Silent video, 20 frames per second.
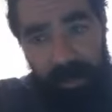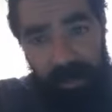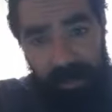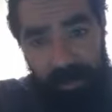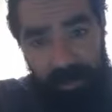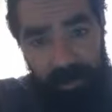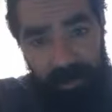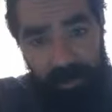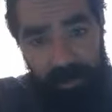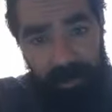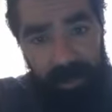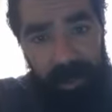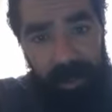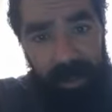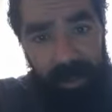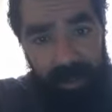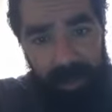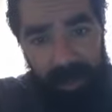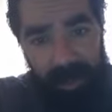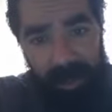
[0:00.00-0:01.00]
to be here for their
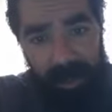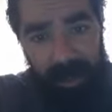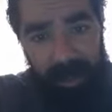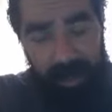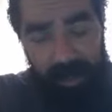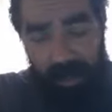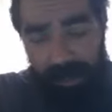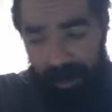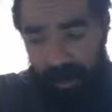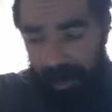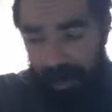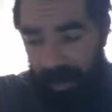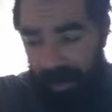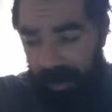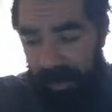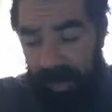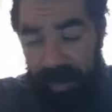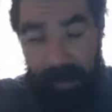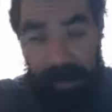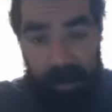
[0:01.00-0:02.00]
friend or like
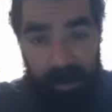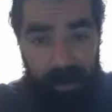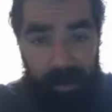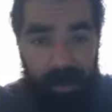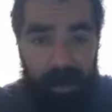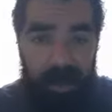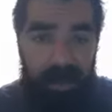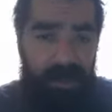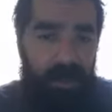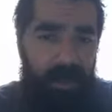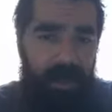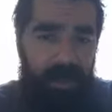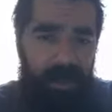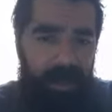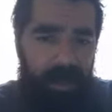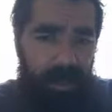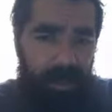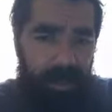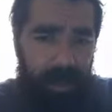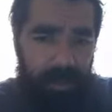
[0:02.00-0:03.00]
Without being rude, you're supposed to
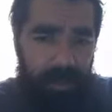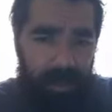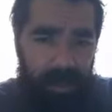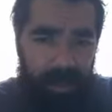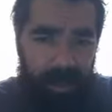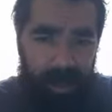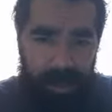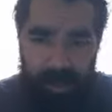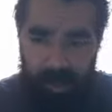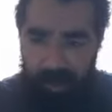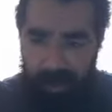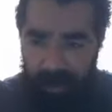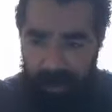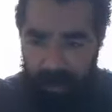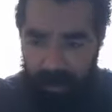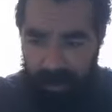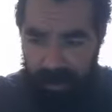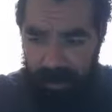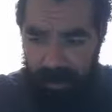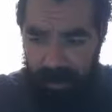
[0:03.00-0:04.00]
tip them, tip them
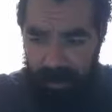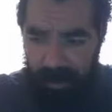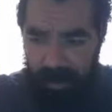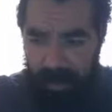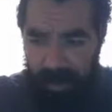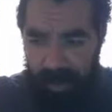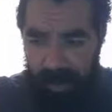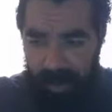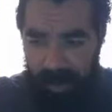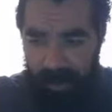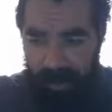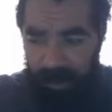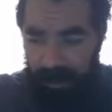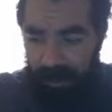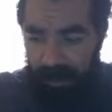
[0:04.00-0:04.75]
too. Tip your